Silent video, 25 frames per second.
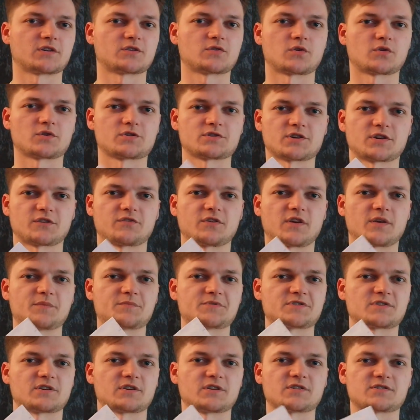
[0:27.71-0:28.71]
Torchic
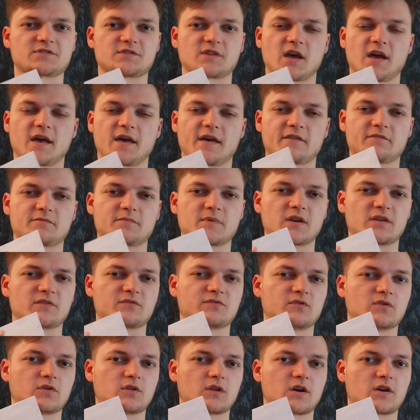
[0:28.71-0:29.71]
famously does not have many
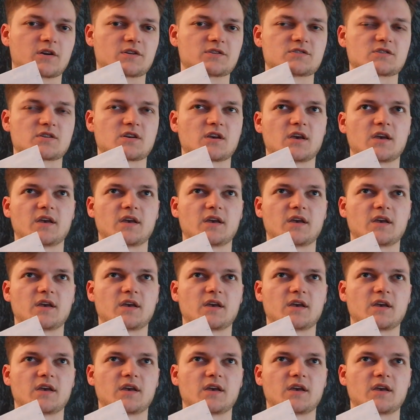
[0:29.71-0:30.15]
full arts.